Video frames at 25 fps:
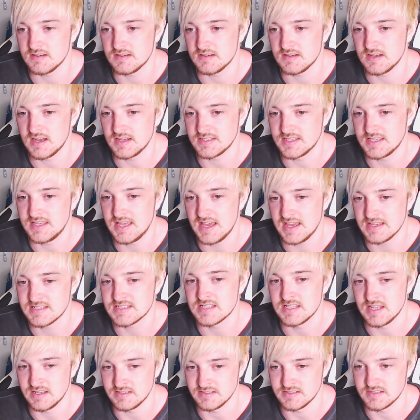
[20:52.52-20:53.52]
I'd guess
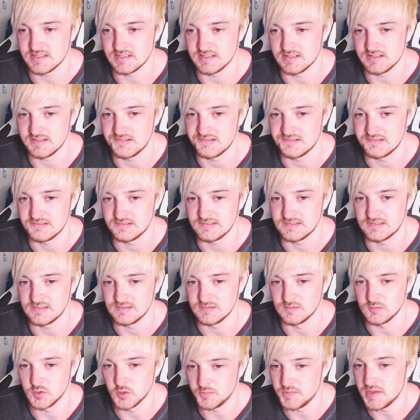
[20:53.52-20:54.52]
Lanza
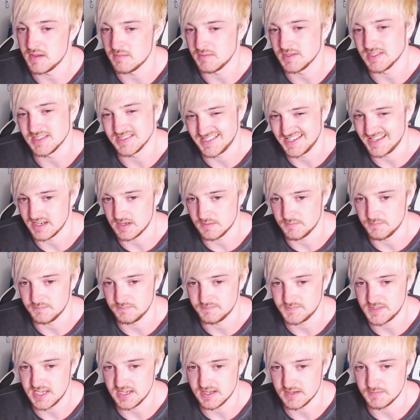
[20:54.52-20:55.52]
would be able to take him
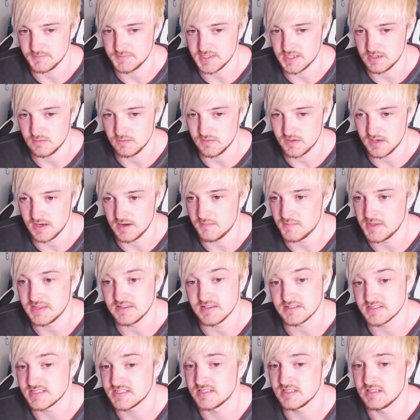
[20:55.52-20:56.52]
down. And I mean,
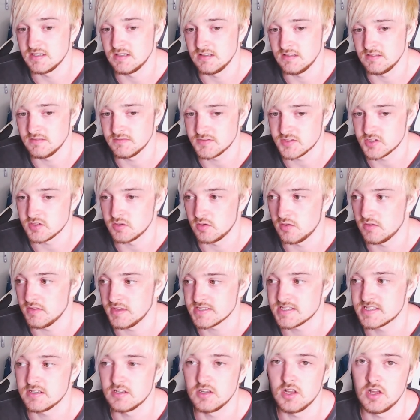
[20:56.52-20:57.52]
they're still
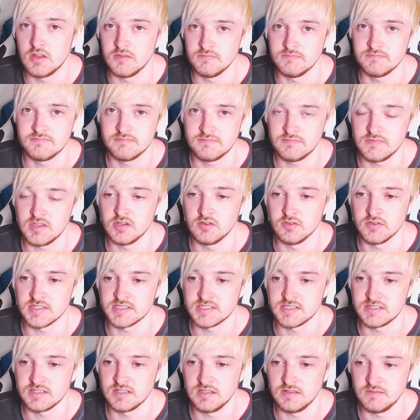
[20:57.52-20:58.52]
on, you know, they're
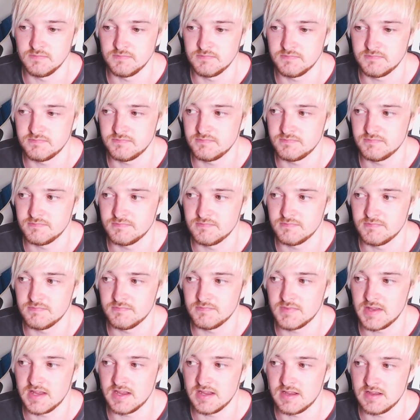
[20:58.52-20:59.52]
still
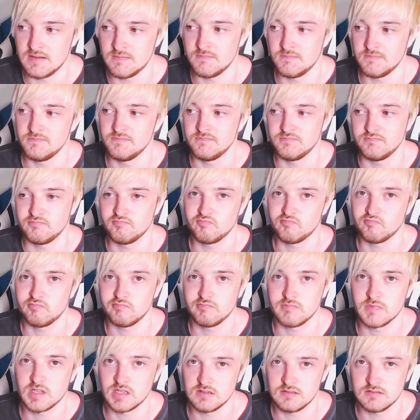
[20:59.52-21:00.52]

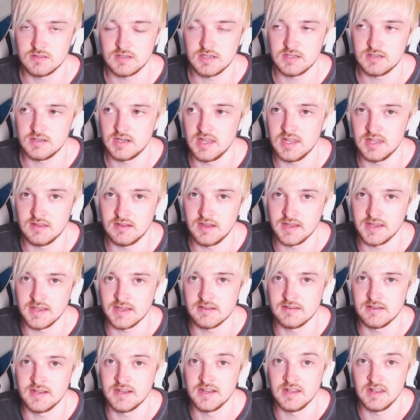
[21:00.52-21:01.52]
like
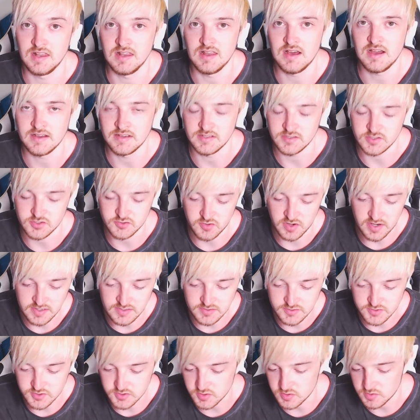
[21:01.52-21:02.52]
an alliance, right?
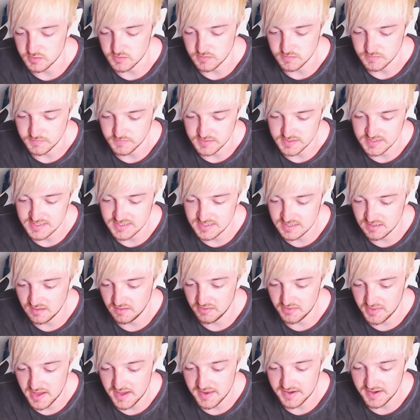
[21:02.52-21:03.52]
So there's still
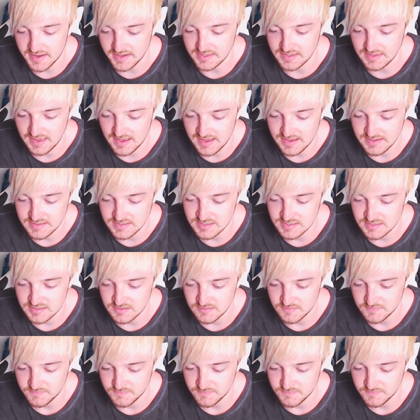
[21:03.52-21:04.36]
that, I guess.